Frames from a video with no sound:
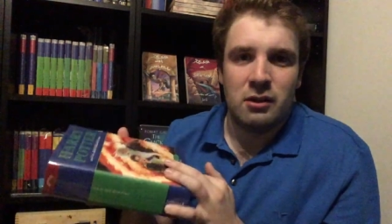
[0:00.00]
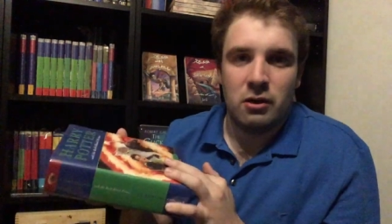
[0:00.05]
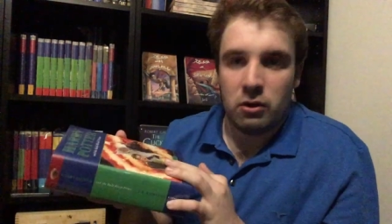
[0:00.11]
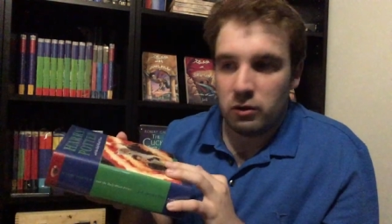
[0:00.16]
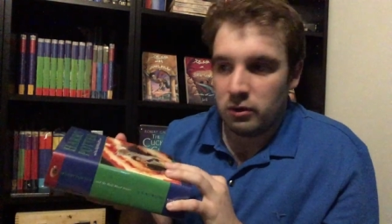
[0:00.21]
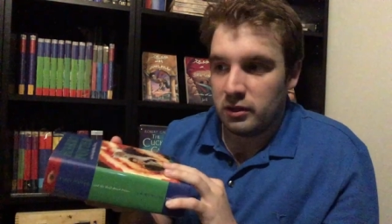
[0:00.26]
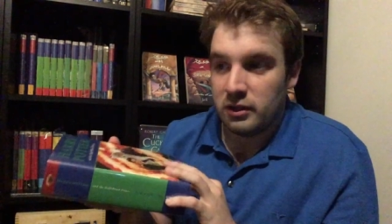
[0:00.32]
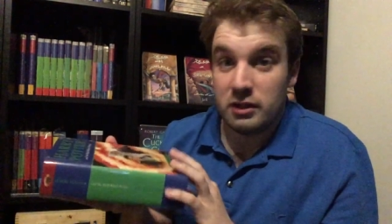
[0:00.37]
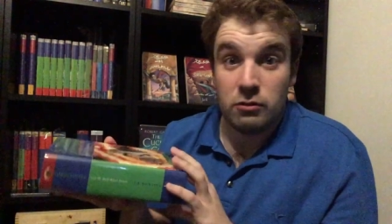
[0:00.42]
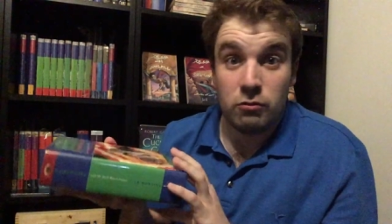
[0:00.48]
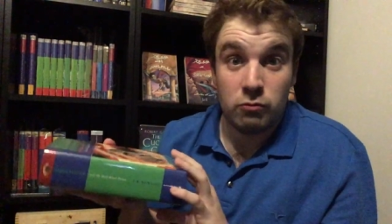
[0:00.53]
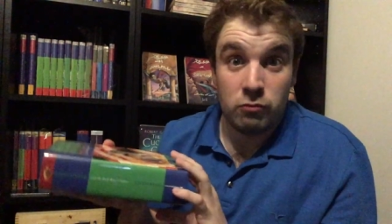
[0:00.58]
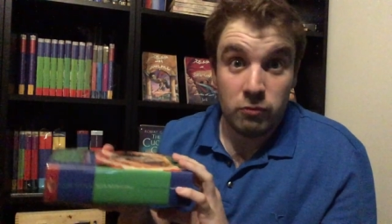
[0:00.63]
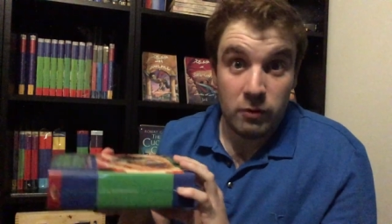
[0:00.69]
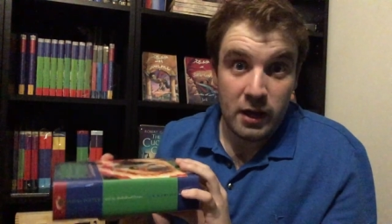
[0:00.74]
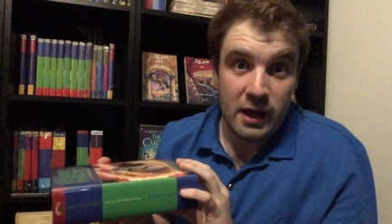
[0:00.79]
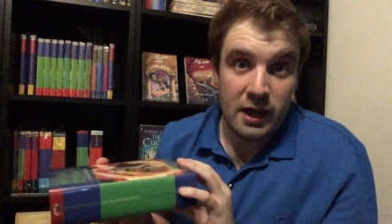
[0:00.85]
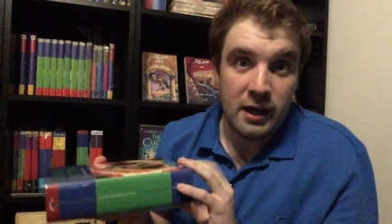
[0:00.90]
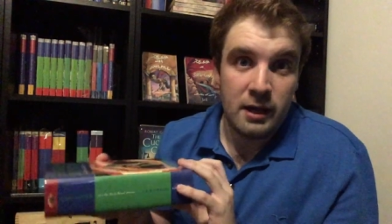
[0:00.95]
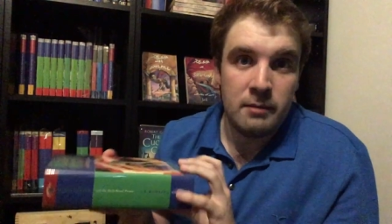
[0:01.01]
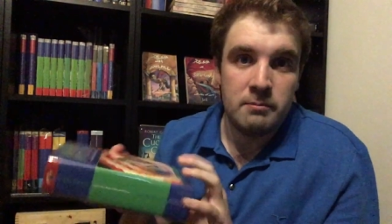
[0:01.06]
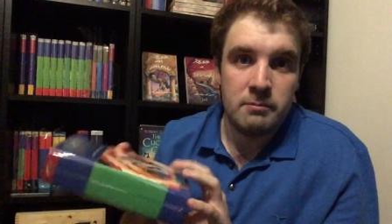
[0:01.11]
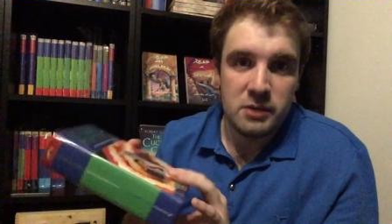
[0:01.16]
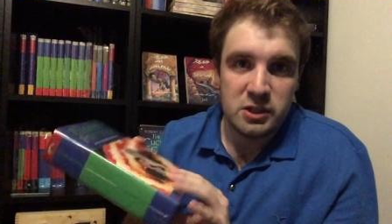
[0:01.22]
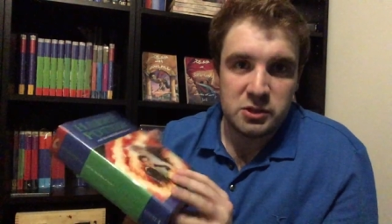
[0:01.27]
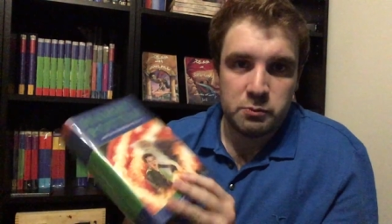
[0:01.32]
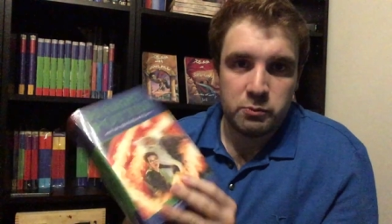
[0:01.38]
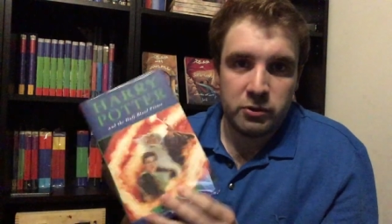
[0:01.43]
or rare
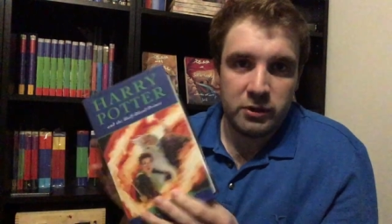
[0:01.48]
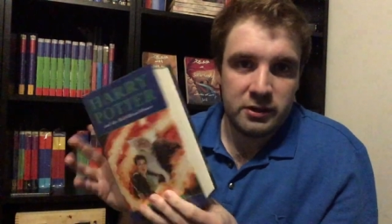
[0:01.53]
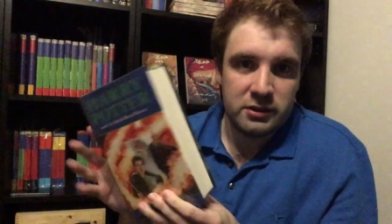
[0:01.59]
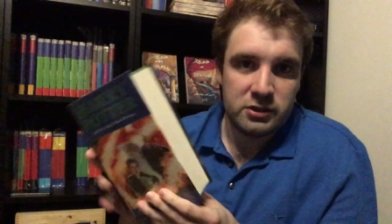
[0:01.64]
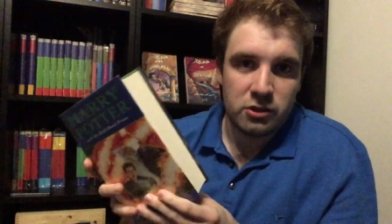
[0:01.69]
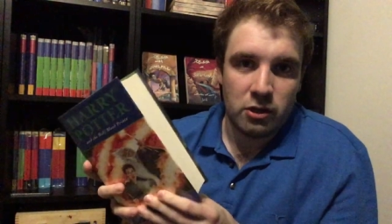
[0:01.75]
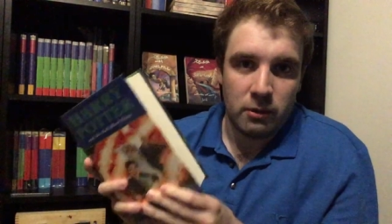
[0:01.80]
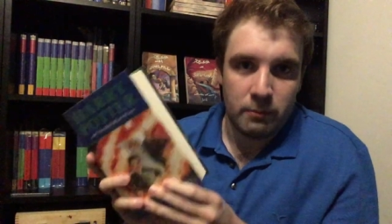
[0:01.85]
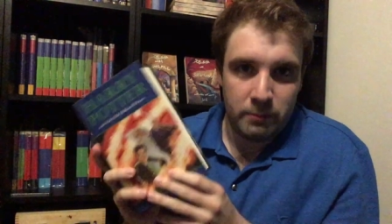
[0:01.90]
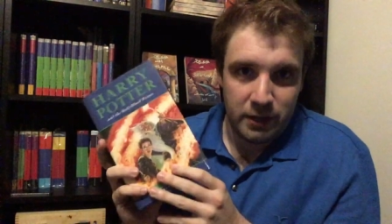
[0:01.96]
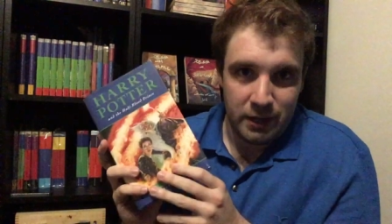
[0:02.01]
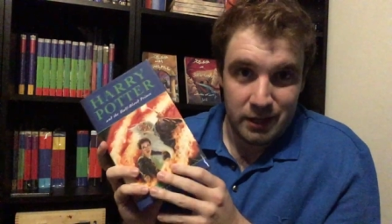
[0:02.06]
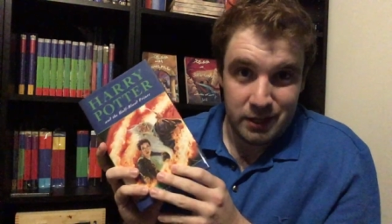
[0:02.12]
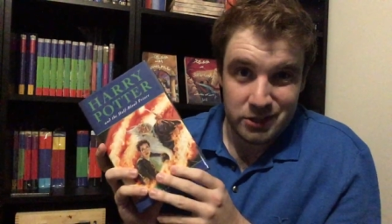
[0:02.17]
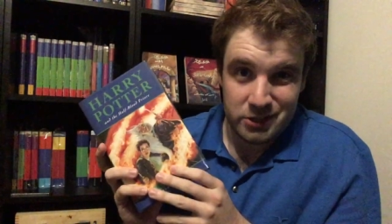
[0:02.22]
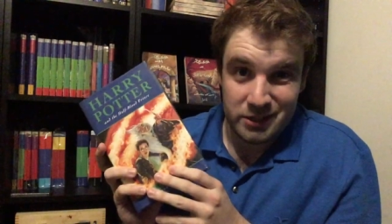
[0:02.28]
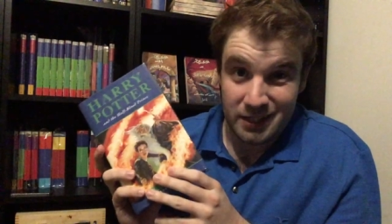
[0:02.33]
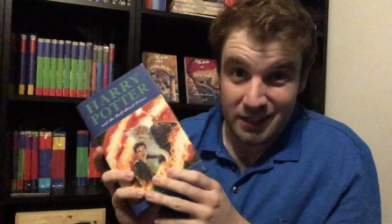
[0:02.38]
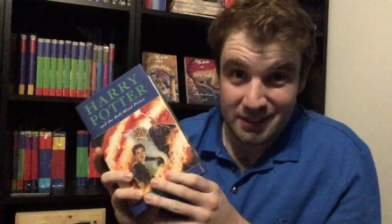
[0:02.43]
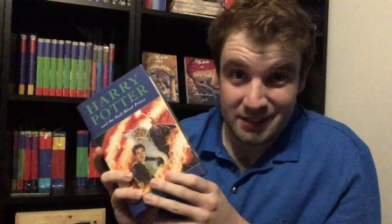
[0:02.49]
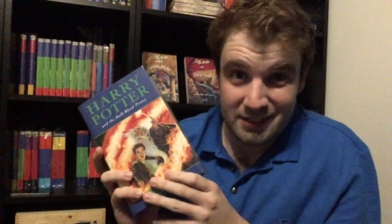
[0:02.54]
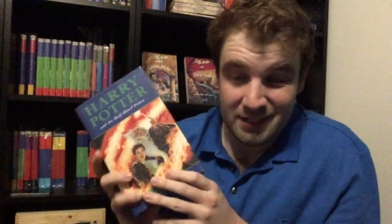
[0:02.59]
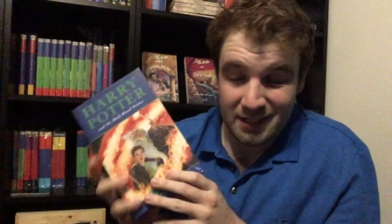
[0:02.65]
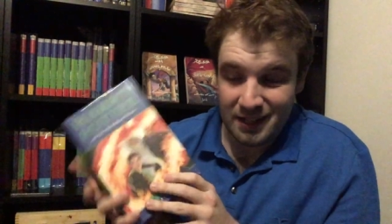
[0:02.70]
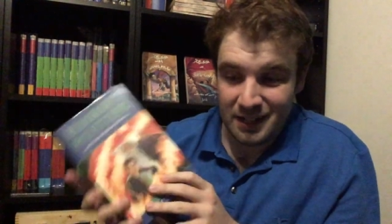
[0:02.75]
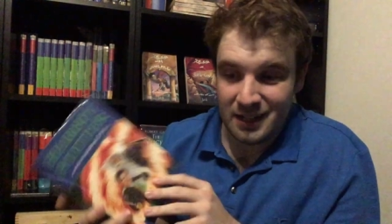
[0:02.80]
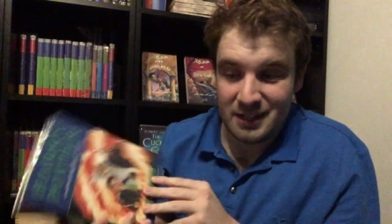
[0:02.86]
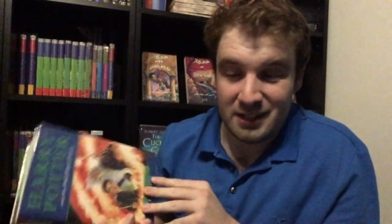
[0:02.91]
misprints on page 99.